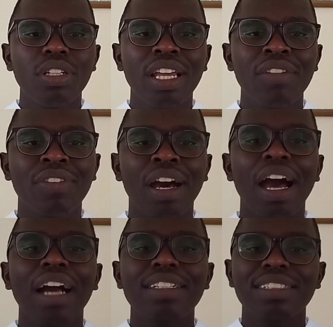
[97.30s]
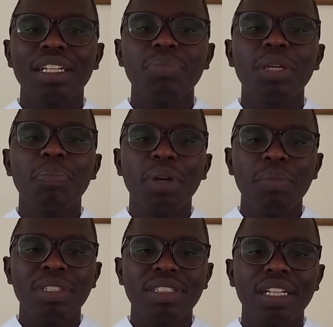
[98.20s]
never accept the
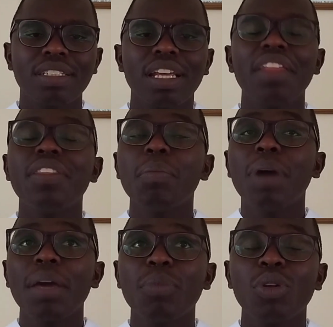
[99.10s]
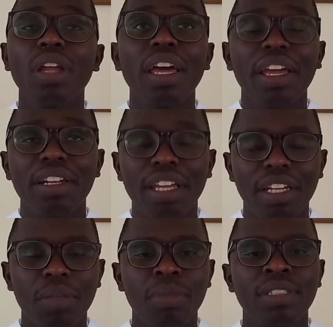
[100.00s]
premise that the Bible had
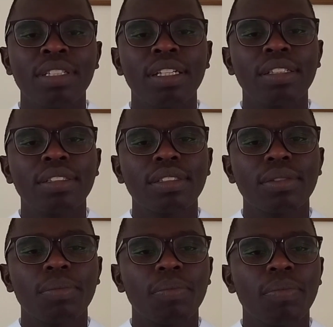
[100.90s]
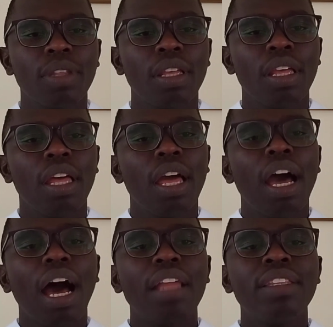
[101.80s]
any mistakes.
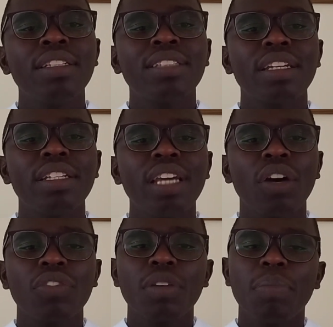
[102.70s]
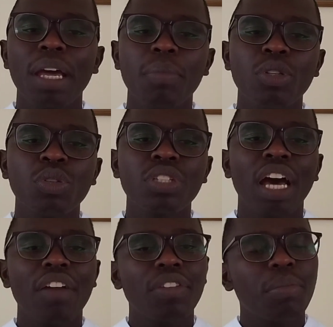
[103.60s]
And this idea of the Bible not
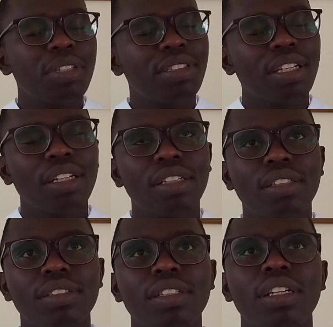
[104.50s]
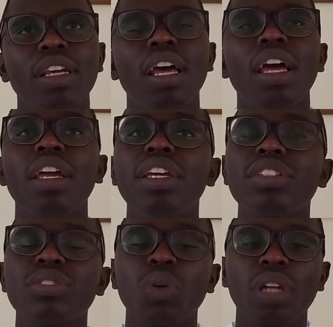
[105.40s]
having mistakes
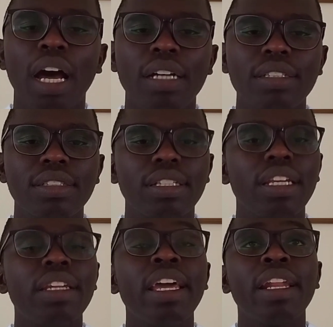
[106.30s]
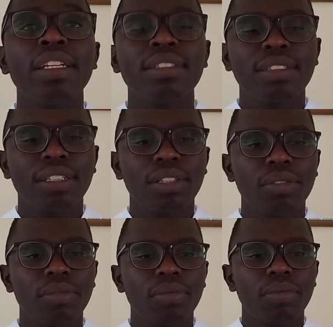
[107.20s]
is known as inerrancy.